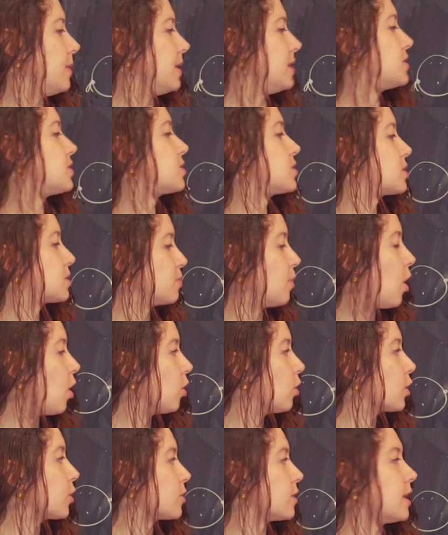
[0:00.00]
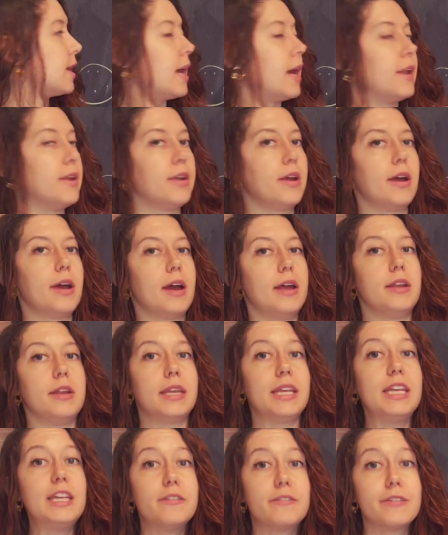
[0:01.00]
it's smaller than an
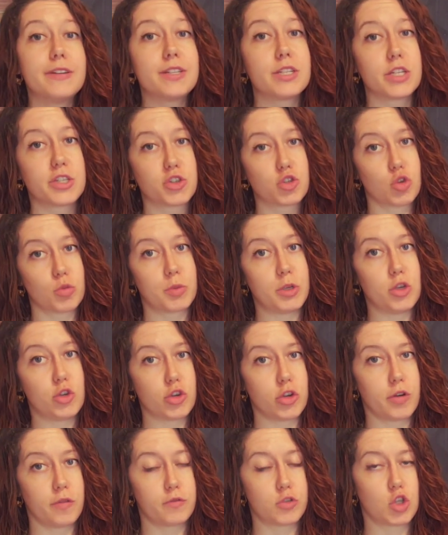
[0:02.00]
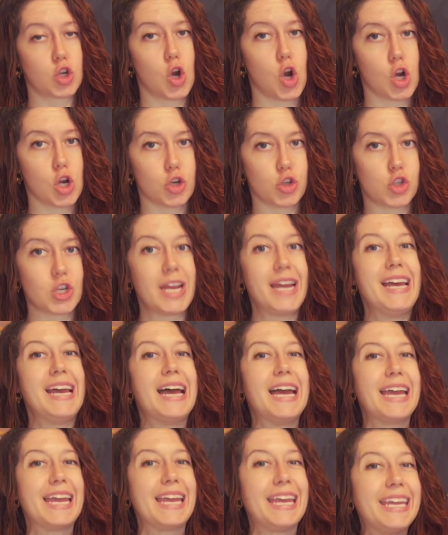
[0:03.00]
even distribution of charge
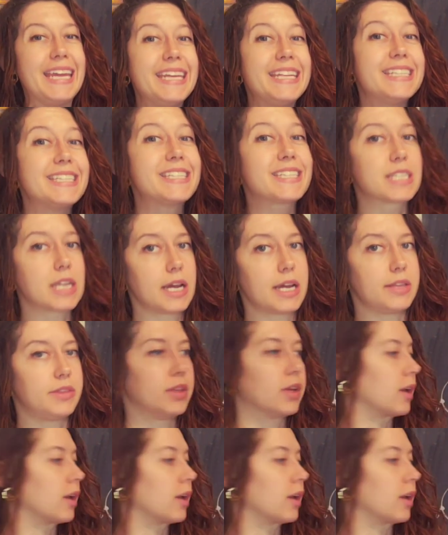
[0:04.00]
inside the